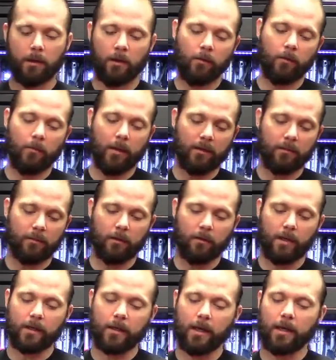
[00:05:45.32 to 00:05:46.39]
reminds me of
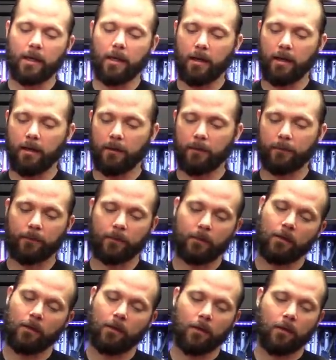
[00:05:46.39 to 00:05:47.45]
like a,
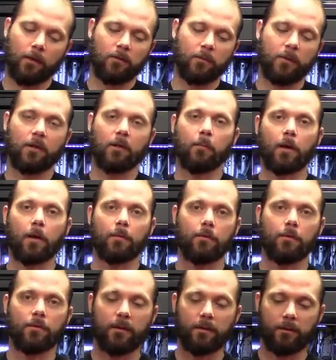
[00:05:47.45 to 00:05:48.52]
speaking of
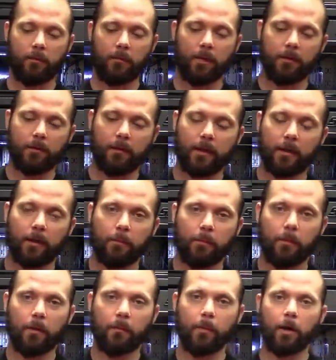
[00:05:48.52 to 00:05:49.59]
barbecue season, it reminds me of like
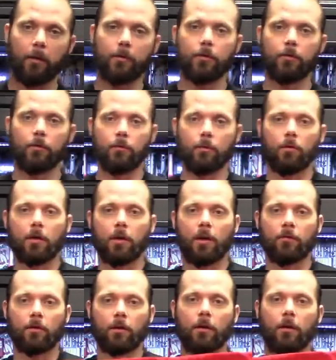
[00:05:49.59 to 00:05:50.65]
a barbecue grill
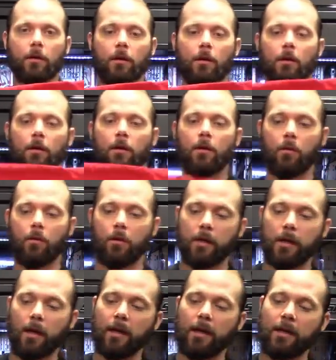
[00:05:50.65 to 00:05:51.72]
cover or
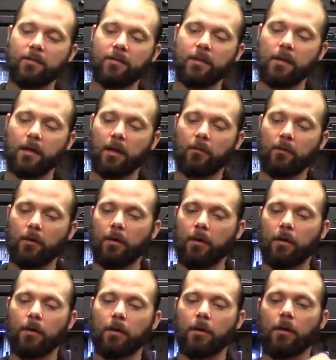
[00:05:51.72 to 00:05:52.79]
an AC cover,
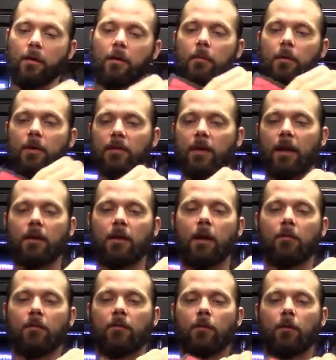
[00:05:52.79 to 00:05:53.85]
but it's got a
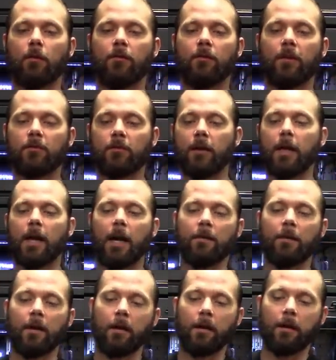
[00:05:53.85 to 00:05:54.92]
cover for it, fits right on
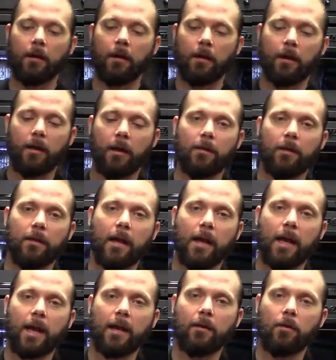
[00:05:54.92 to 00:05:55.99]
there. And then the
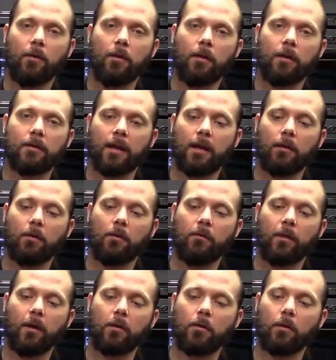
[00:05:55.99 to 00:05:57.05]
handle, it's got a little
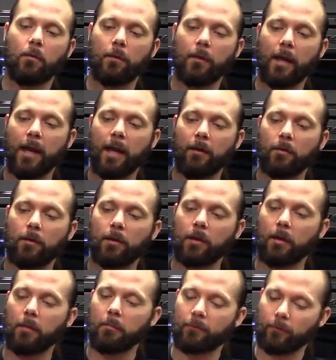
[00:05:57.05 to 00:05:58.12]
Velcro where the handle could
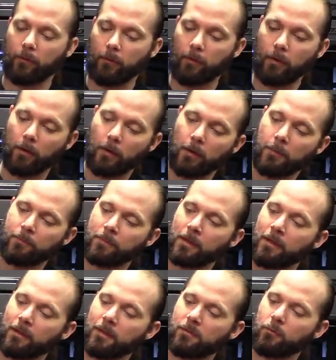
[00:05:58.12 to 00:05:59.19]
come through.
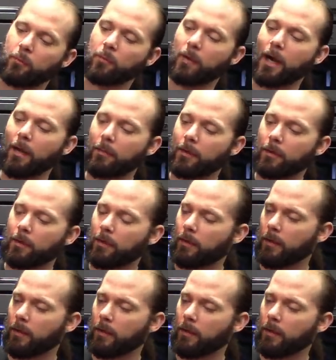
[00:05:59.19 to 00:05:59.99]
This will probably,